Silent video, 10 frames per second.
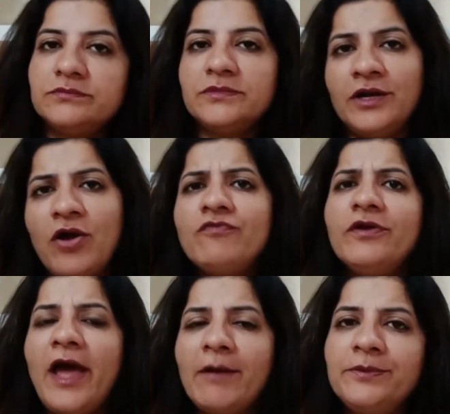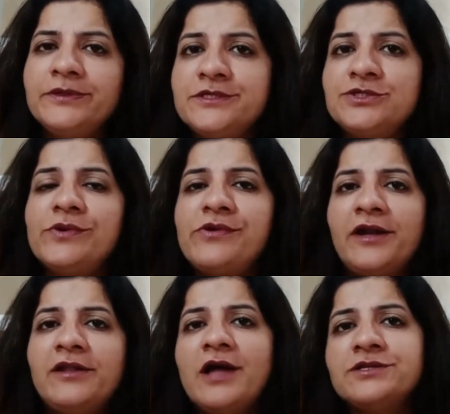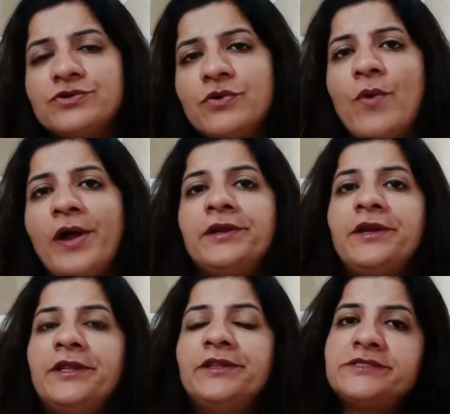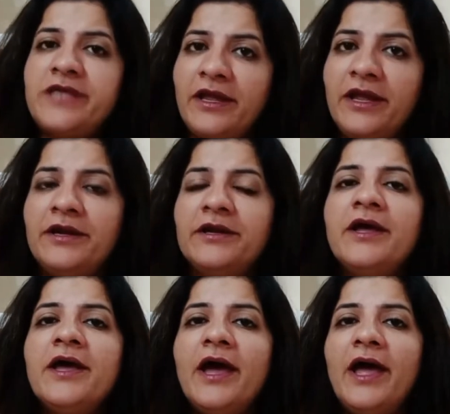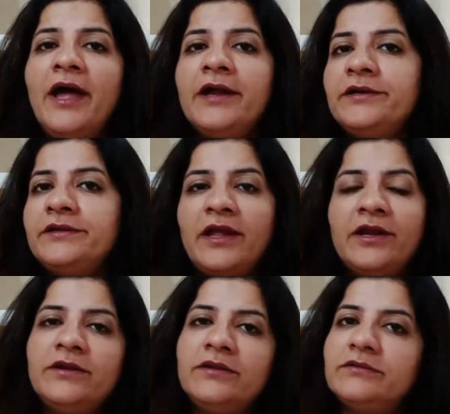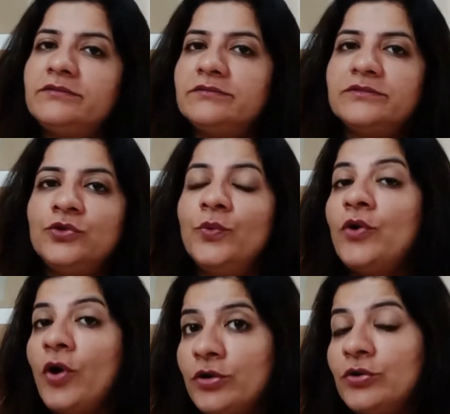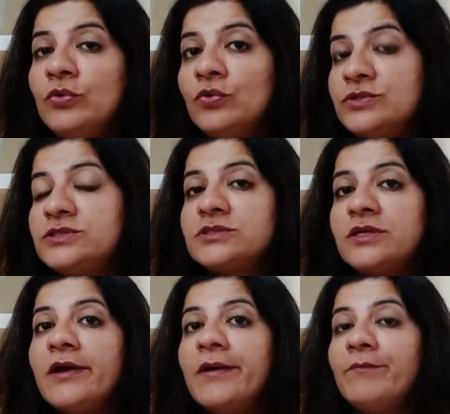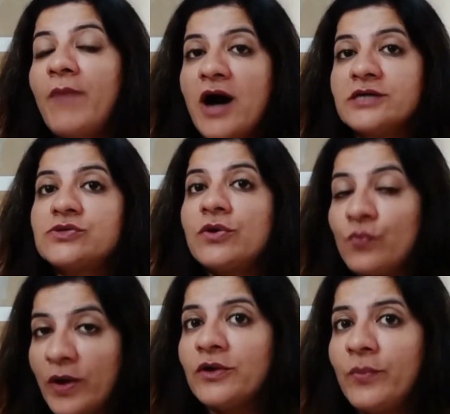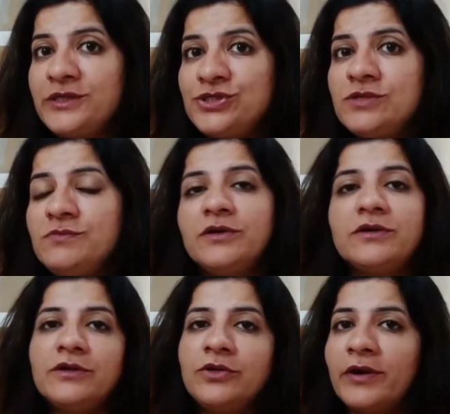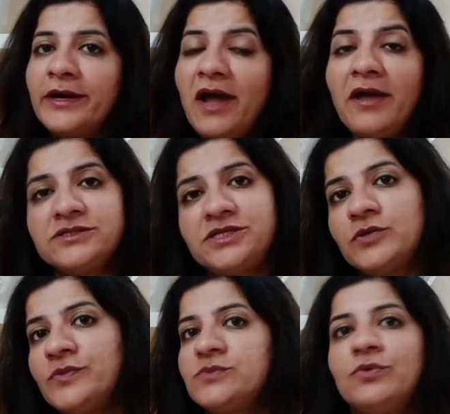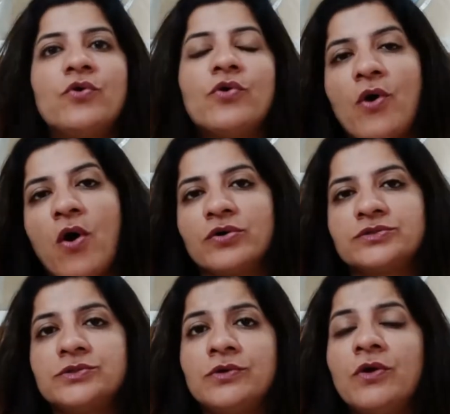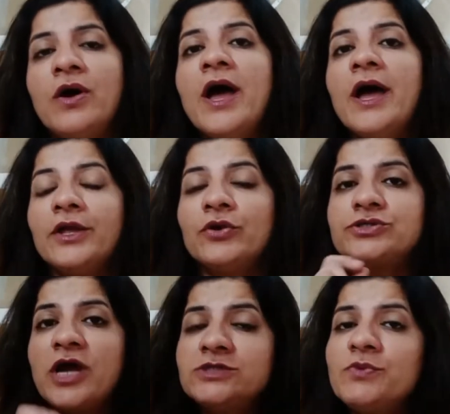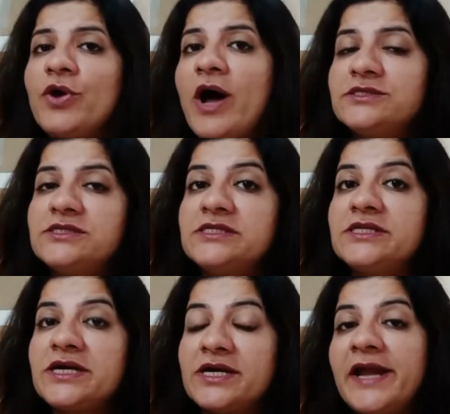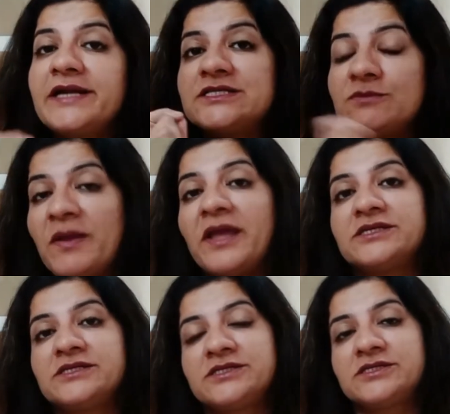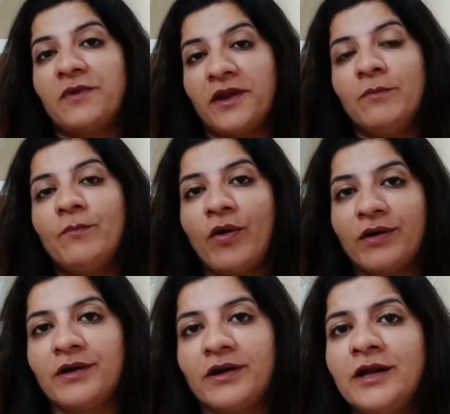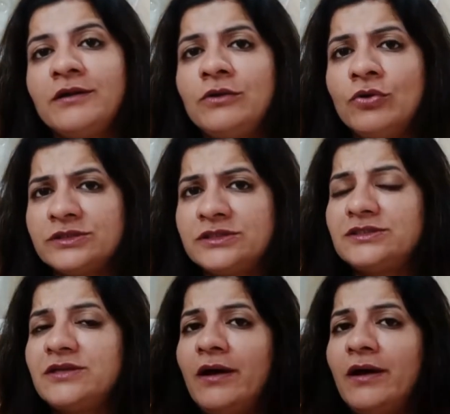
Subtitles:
it often happens that you will write the answer of 1 in the second, and then you will not lose marks on one question, but your entire sequence would go wrong. So transfer your answers in the correct space. It's very important. It looks